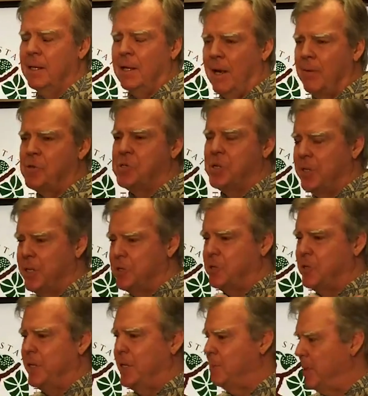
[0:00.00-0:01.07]
Obviously, they're
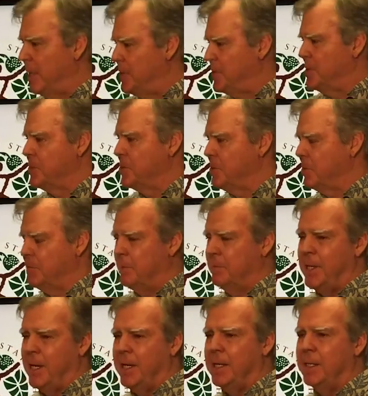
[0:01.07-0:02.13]
treating patients
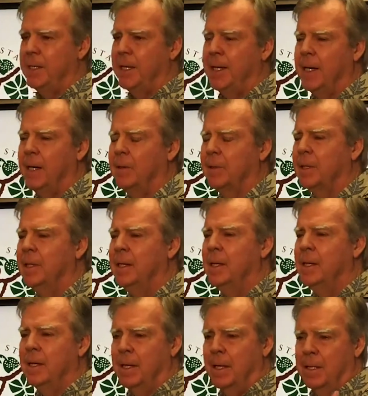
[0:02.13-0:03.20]
day in and day out
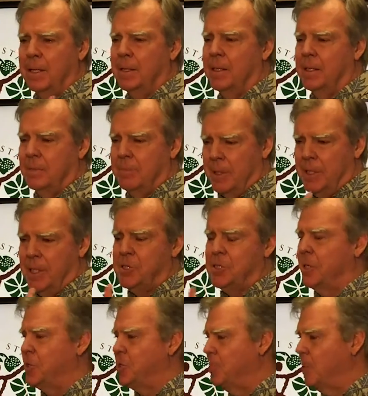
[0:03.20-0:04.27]
and
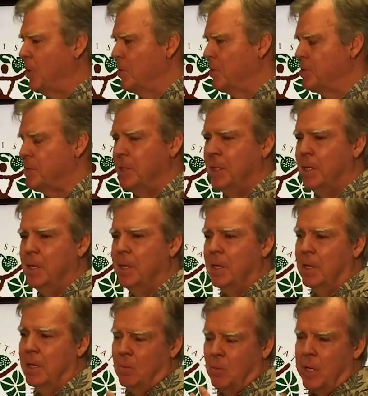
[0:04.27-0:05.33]
potentially exposed.
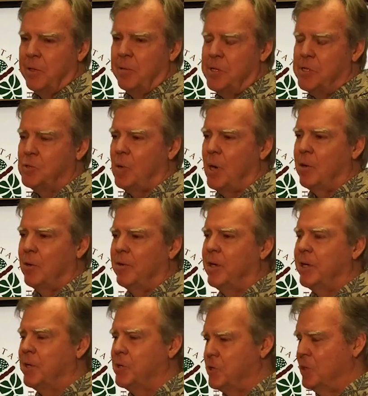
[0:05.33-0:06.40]
One of the reasons why we're
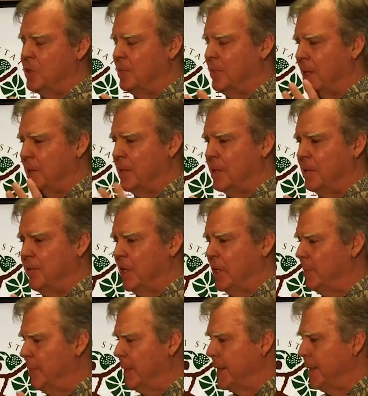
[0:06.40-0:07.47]
very concerned about the
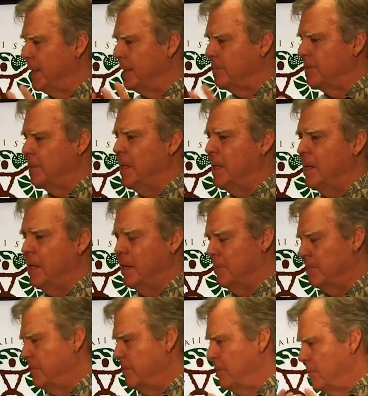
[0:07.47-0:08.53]
availability
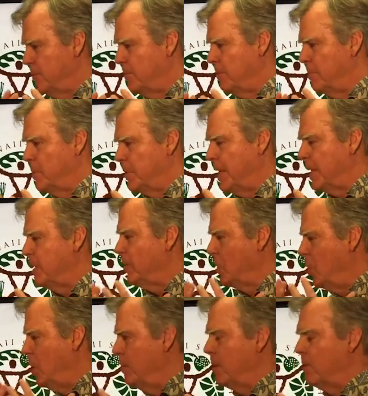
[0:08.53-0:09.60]
of protective
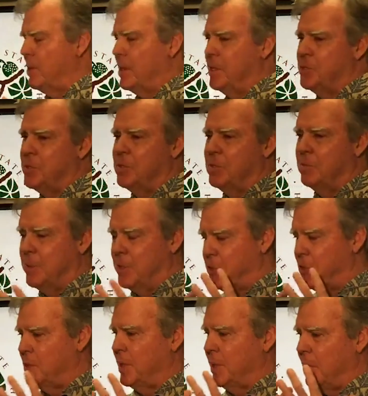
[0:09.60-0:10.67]
equipment is to be
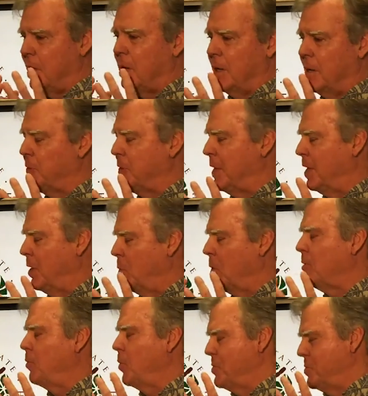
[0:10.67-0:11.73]
sure that our healthcare
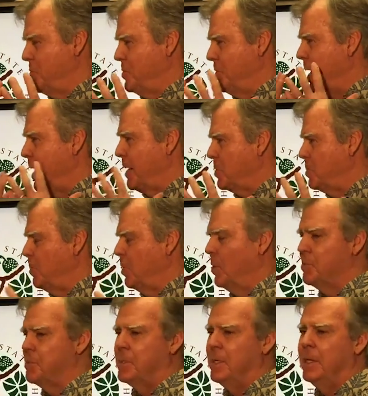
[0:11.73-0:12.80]
workforce is not exposed.